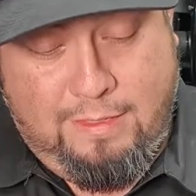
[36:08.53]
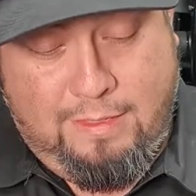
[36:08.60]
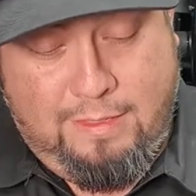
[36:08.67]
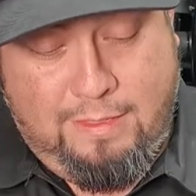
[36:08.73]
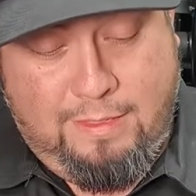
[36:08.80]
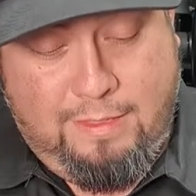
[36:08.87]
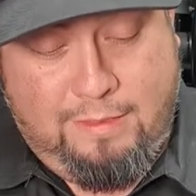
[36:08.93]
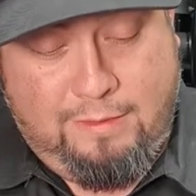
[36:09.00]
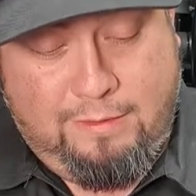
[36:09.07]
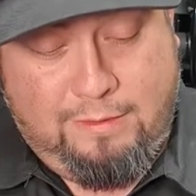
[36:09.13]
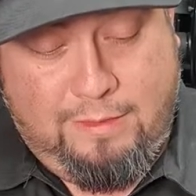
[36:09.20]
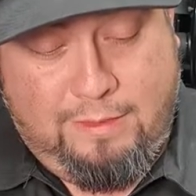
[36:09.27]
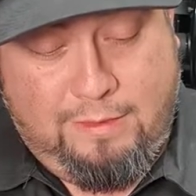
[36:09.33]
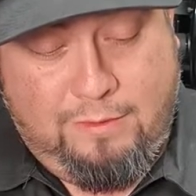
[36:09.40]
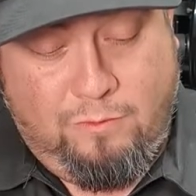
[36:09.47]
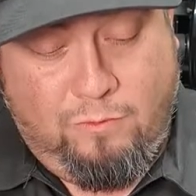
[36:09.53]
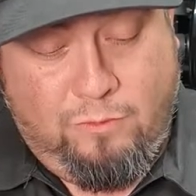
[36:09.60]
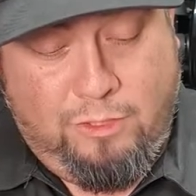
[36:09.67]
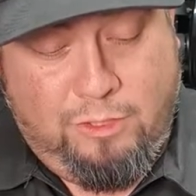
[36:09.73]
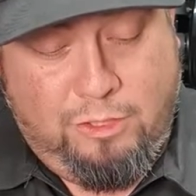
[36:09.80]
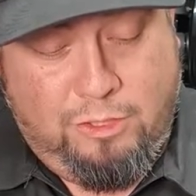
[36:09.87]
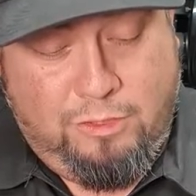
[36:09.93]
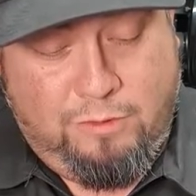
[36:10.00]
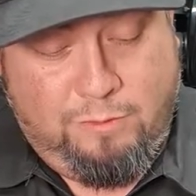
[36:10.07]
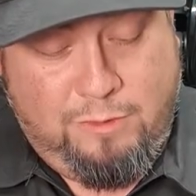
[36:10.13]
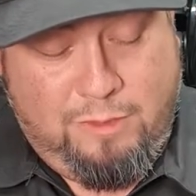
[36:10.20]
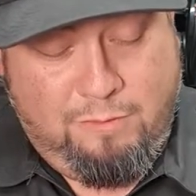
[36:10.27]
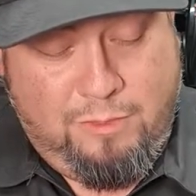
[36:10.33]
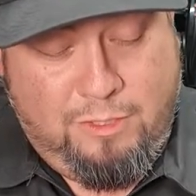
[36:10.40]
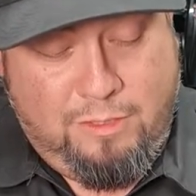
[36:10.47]
And it looks like the windshield
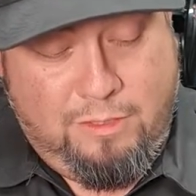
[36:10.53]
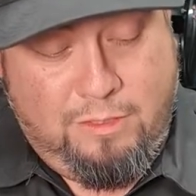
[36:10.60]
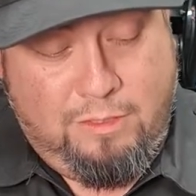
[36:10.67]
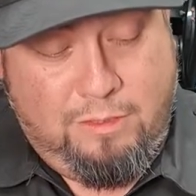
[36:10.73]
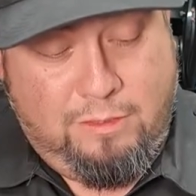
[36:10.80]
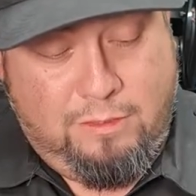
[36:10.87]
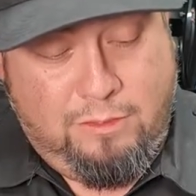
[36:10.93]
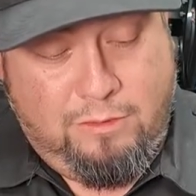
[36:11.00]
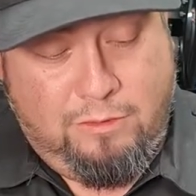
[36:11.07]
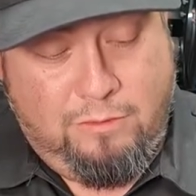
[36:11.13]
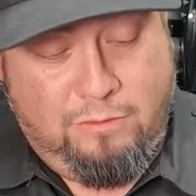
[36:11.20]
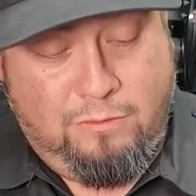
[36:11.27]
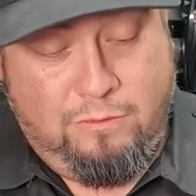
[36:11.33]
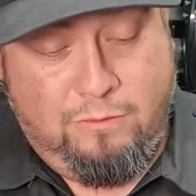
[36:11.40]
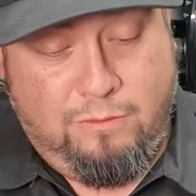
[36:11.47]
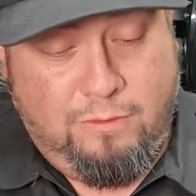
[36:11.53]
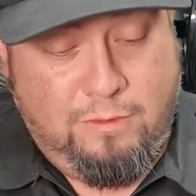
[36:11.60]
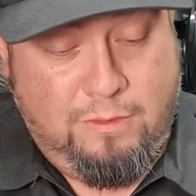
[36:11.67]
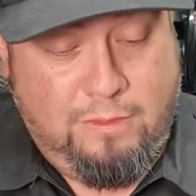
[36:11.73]
might be good too.